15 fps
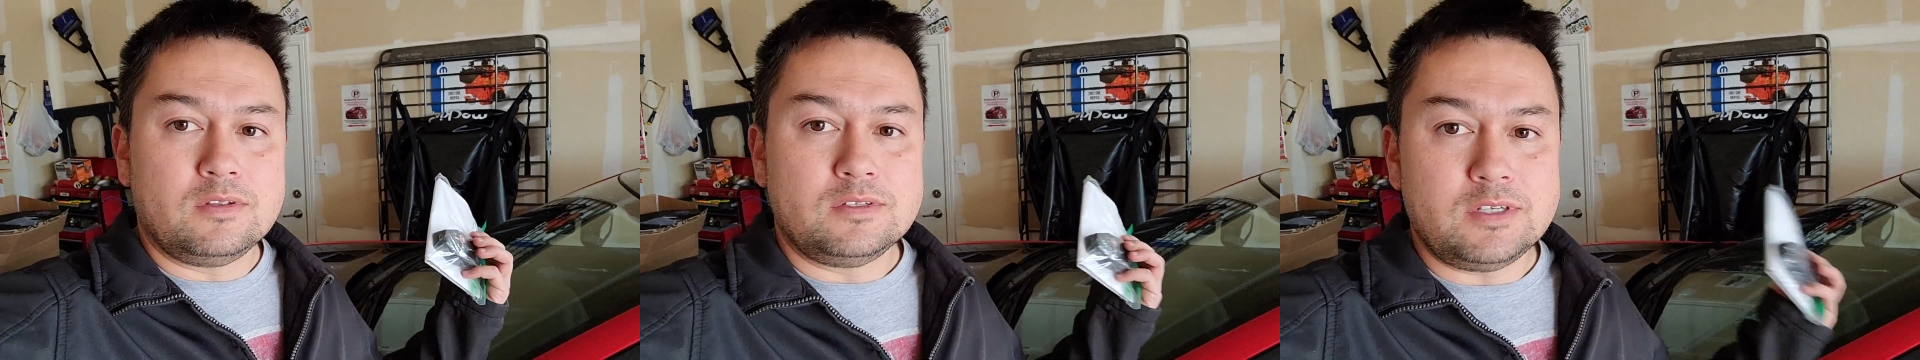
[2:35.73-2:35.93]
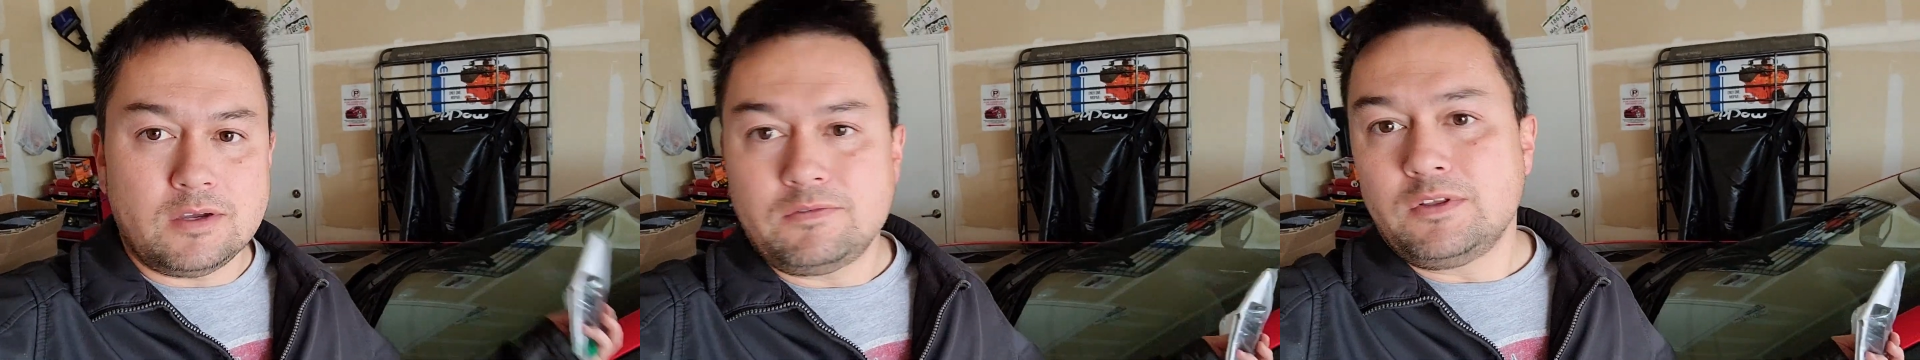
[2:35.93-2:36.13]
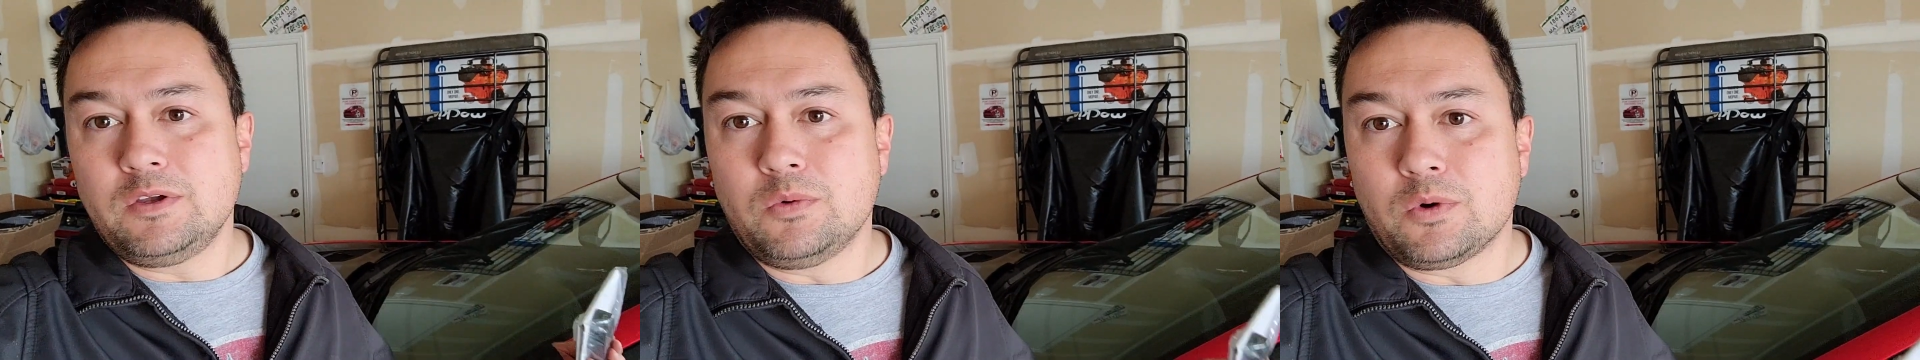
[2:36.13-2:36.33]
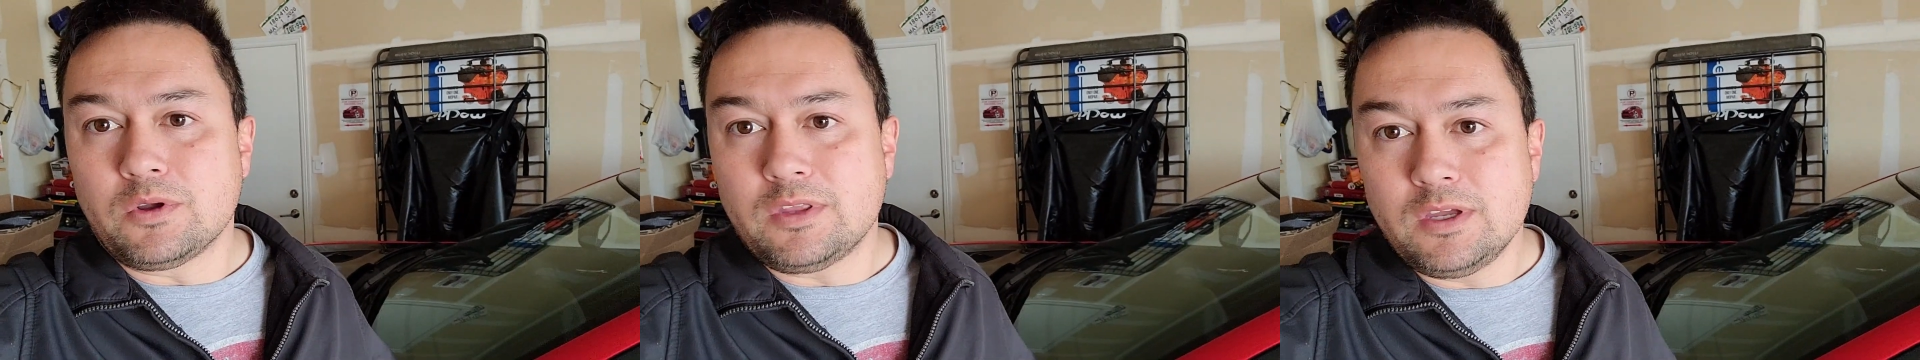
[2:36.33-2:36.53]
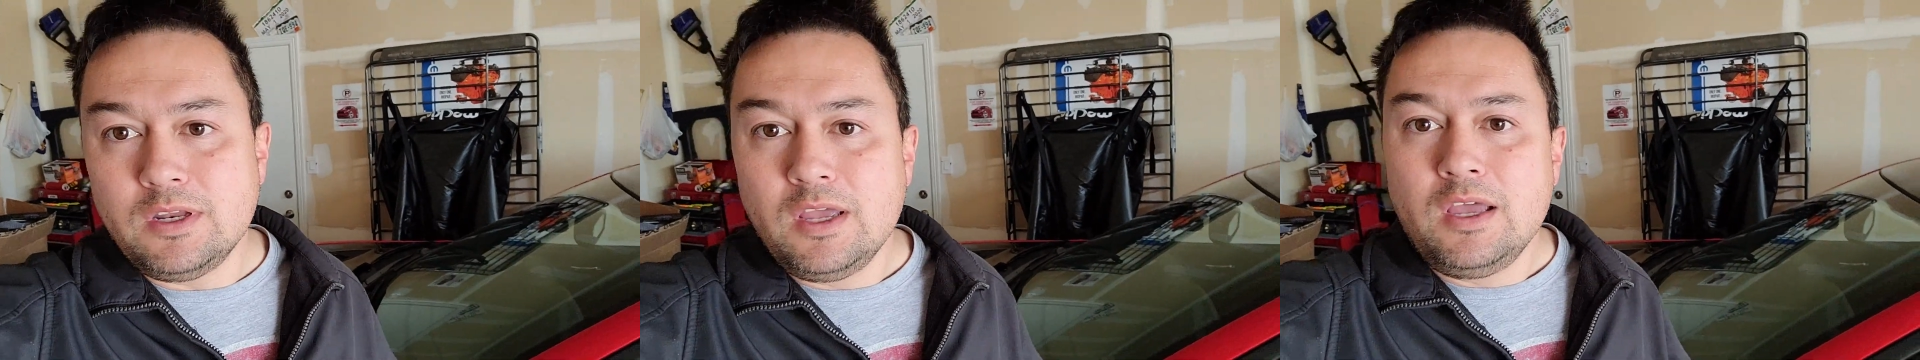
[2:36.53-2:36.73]
Definitely
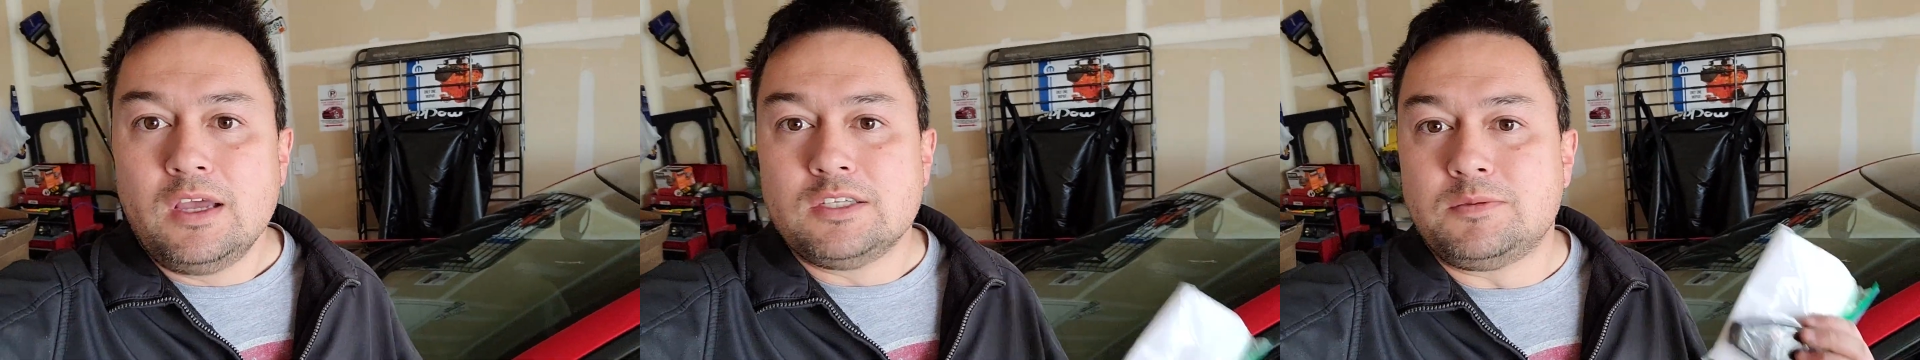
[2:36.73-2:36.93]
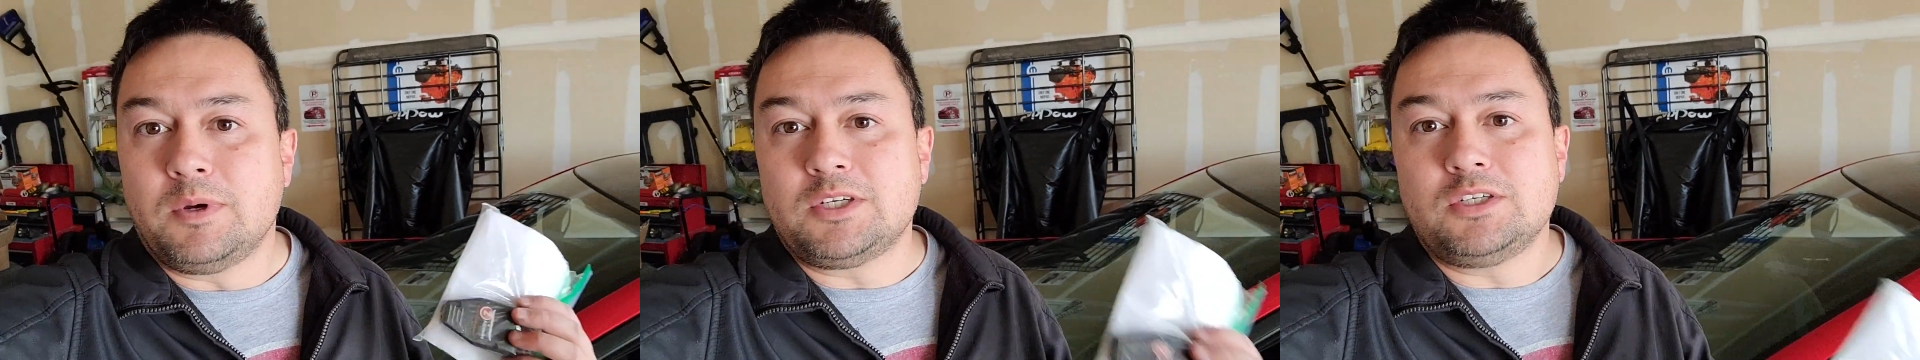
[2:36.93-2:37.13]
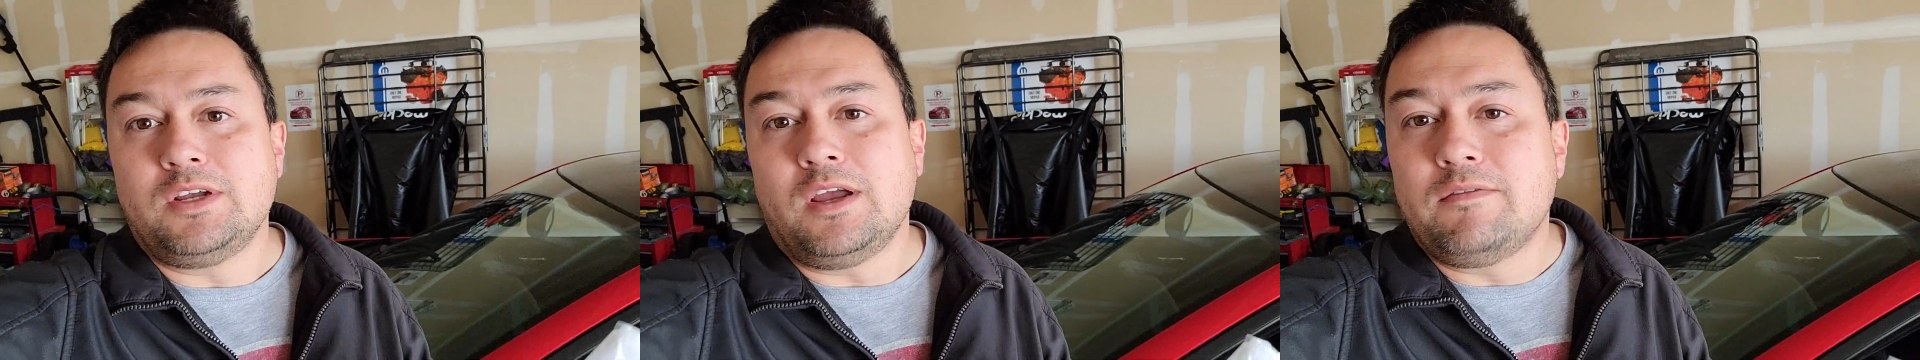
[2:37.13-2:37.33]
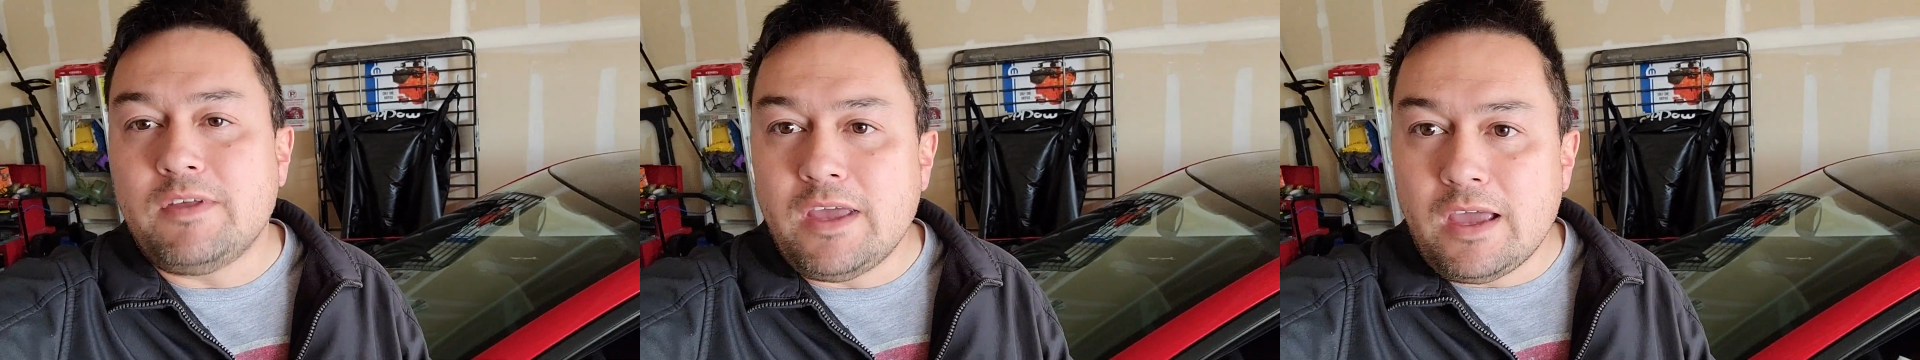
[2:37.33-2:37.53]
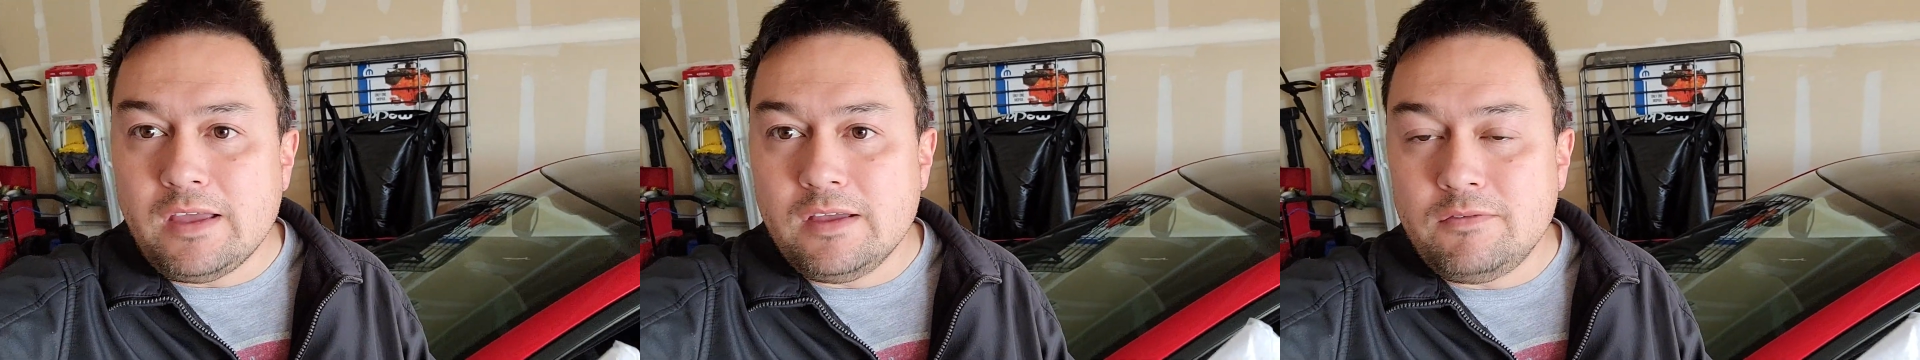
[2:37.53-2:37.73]
worth it, especially
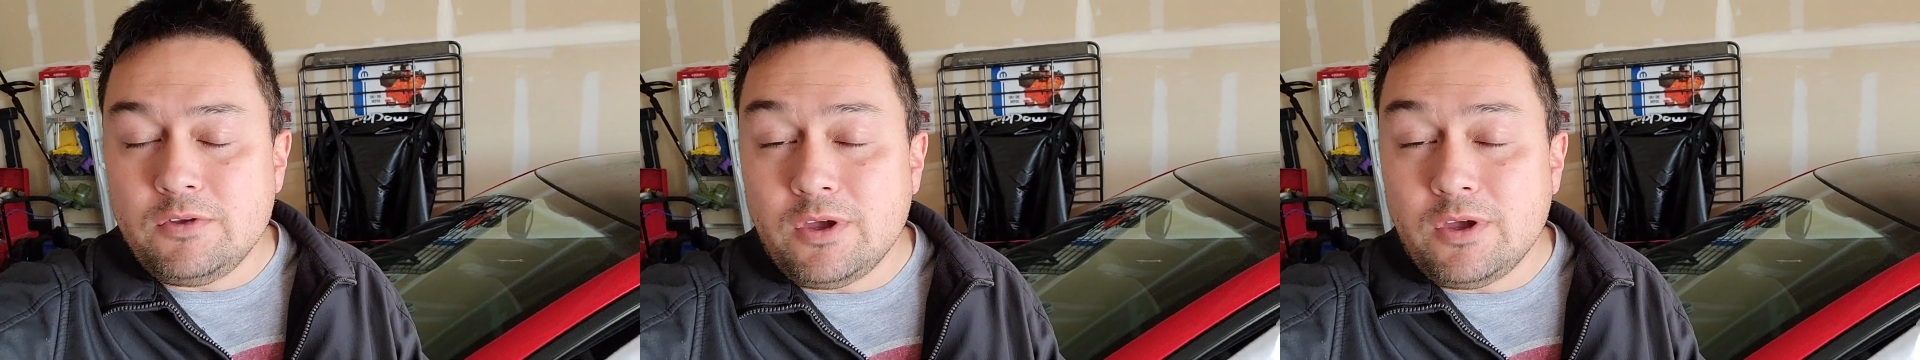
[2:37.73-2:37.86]
if